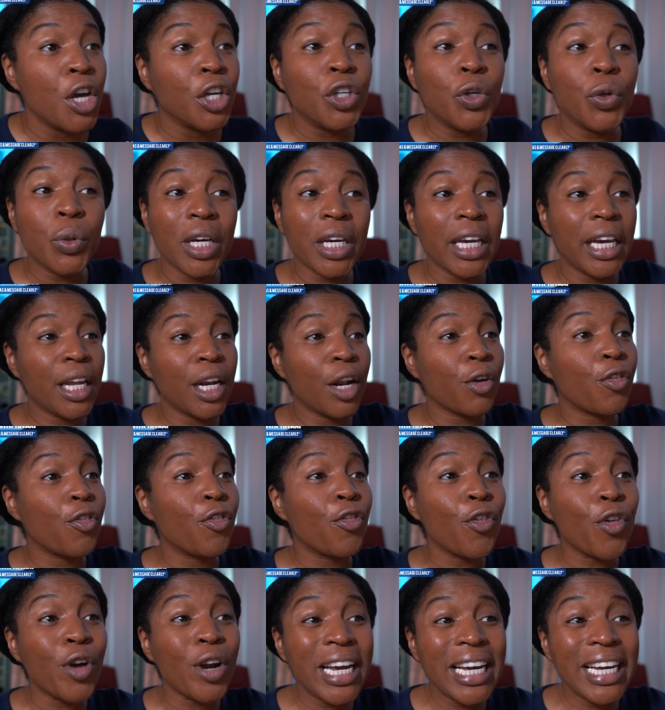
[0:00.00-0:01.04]
You can get a
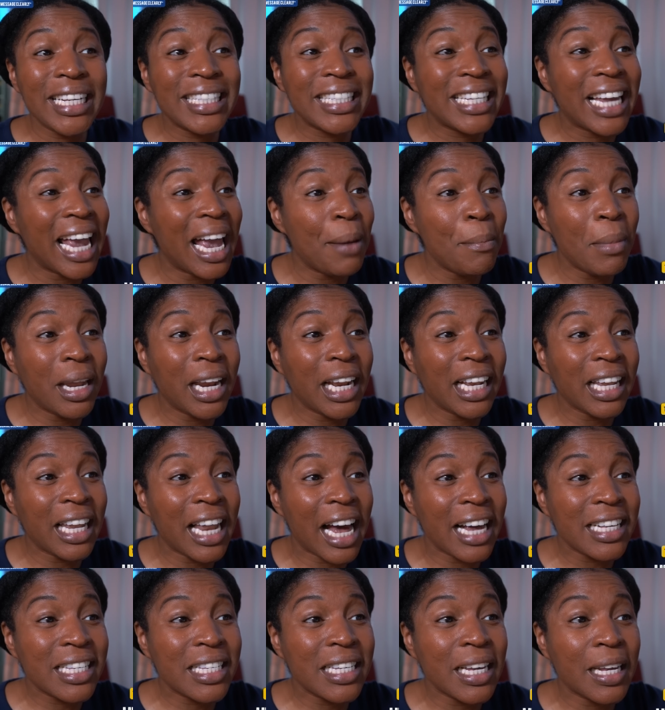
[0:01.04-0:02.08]
free 10 minute
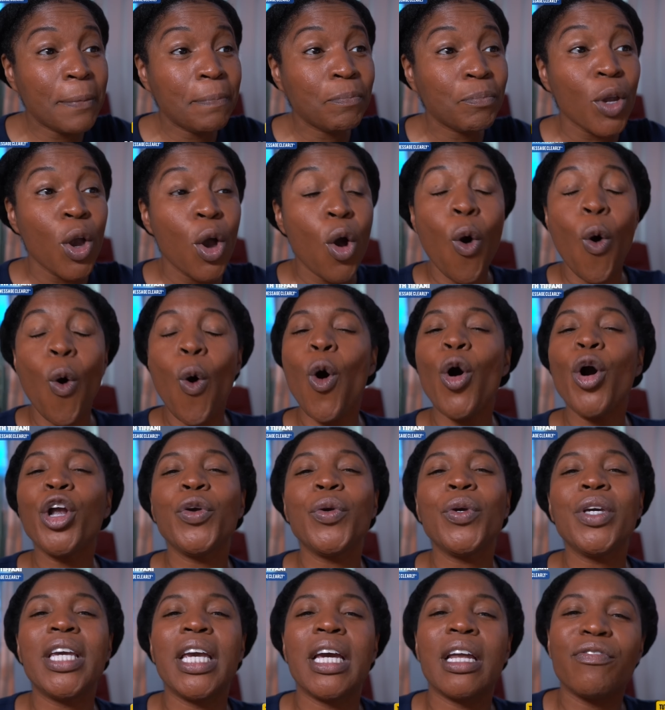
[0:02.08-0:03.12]
lesson or
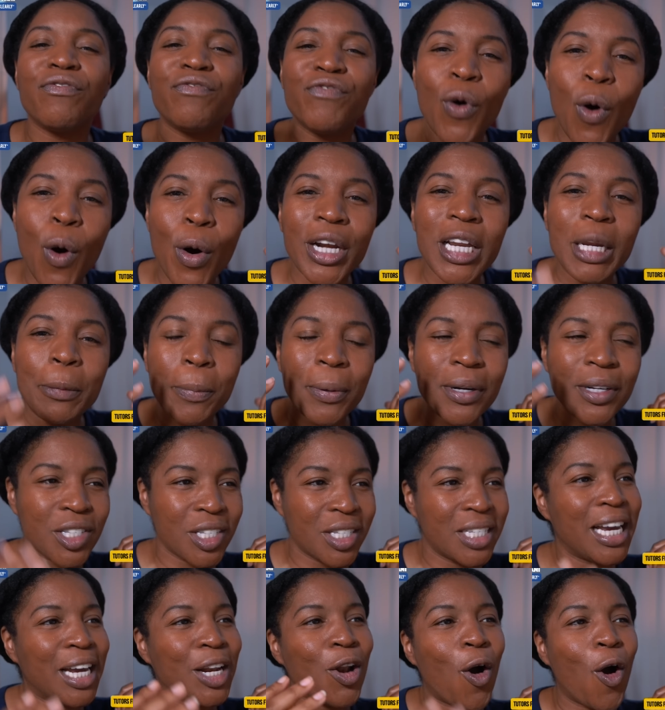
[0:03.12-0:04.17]
you can get
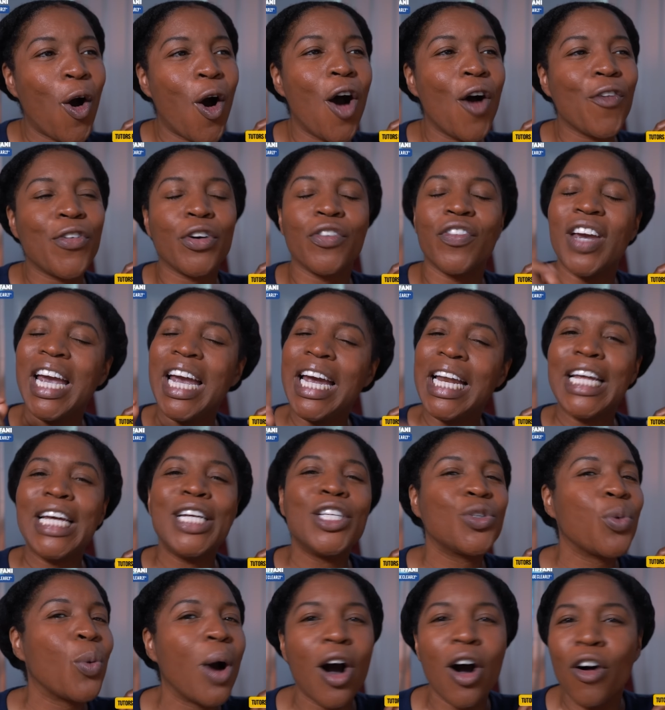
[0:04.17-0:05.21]
40% off of any
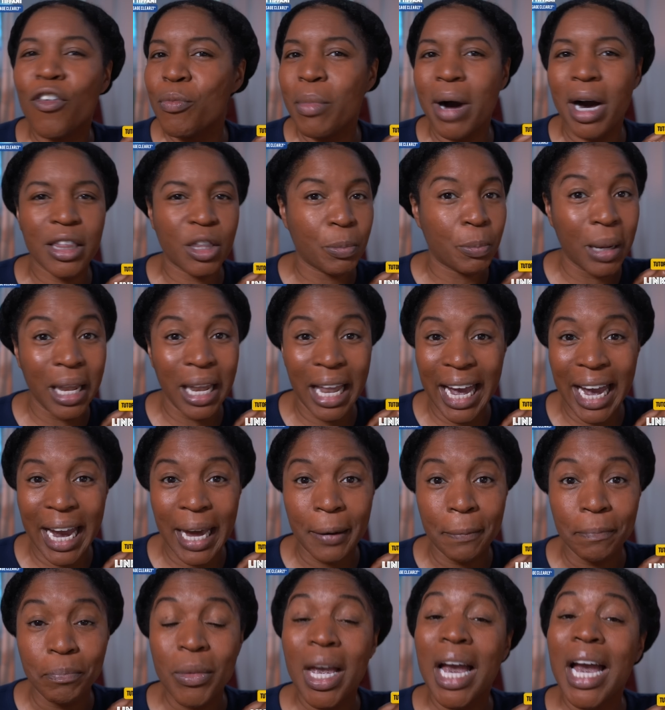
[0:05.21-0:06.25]
12 month
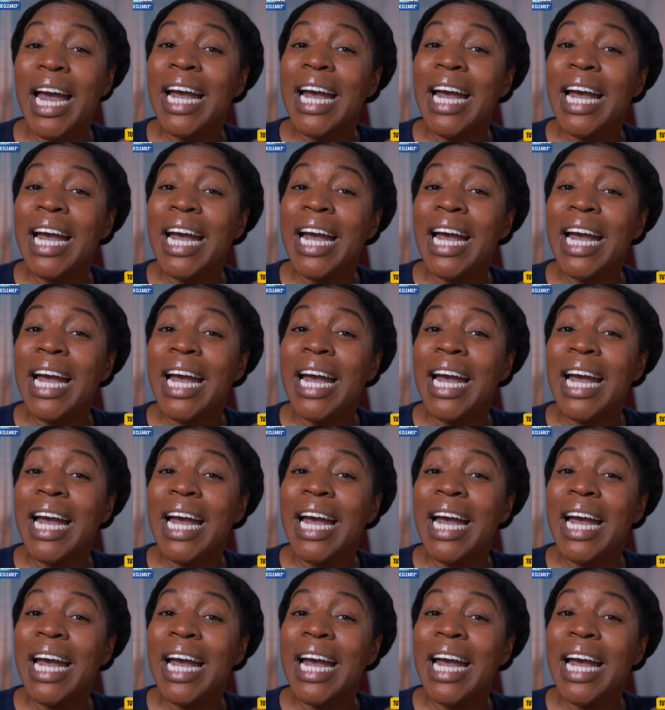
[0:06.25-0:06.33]
plan.